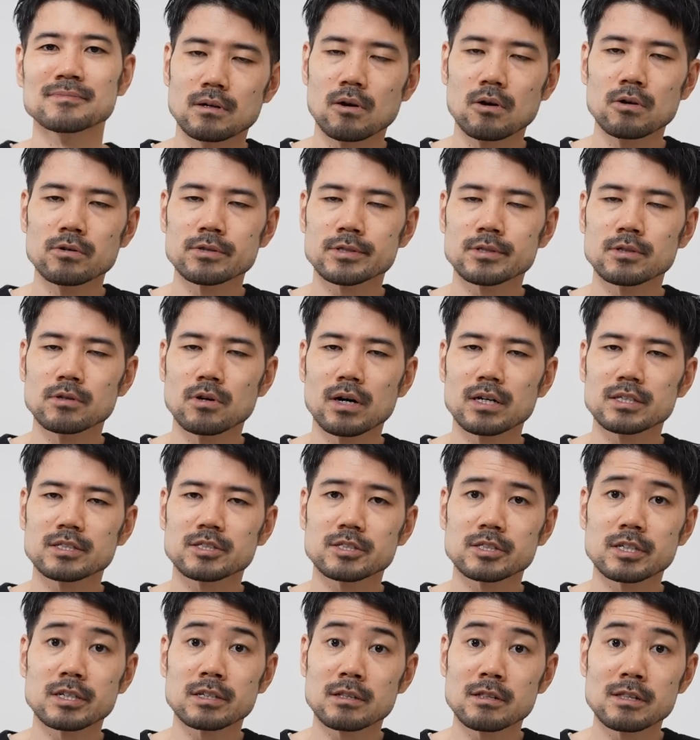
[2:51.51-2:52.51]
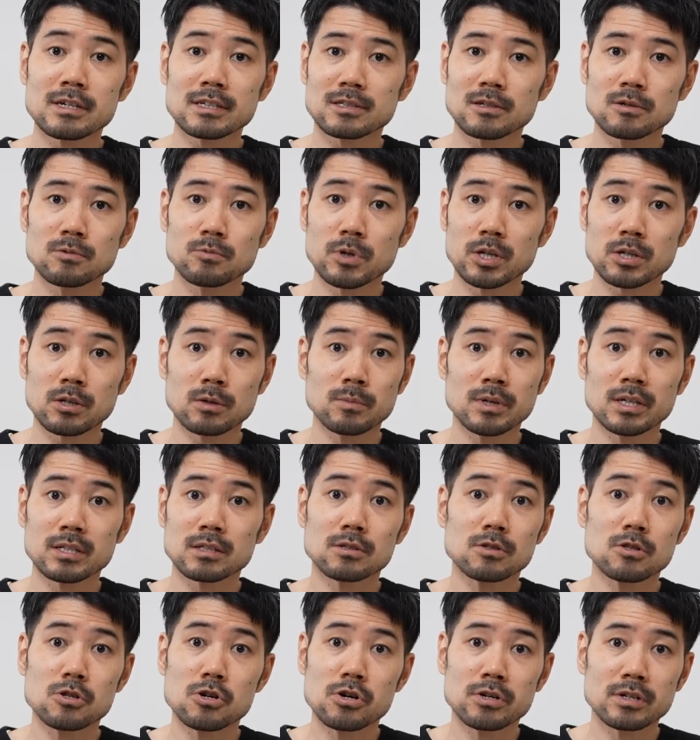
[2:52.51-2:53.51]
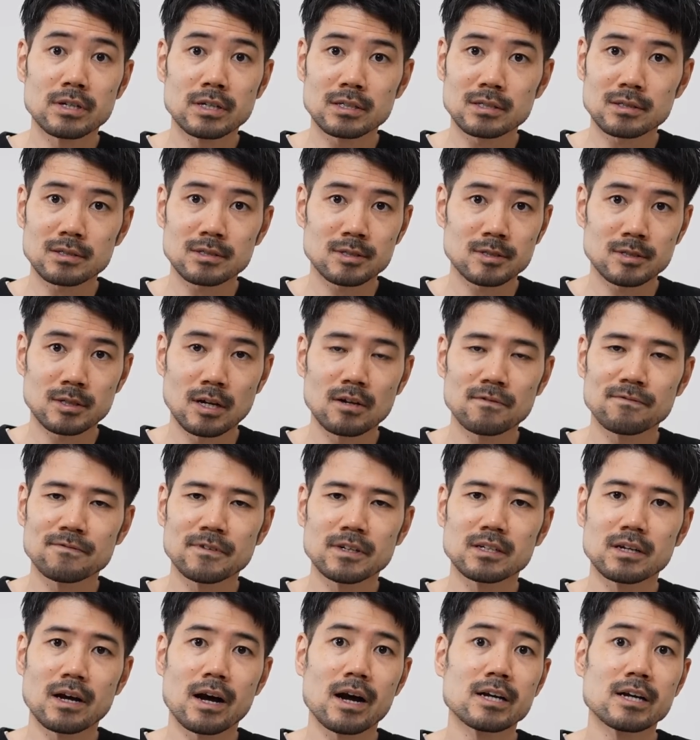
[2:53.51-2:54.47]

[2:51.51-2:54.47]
Also, I generally don't recommend learning stuff in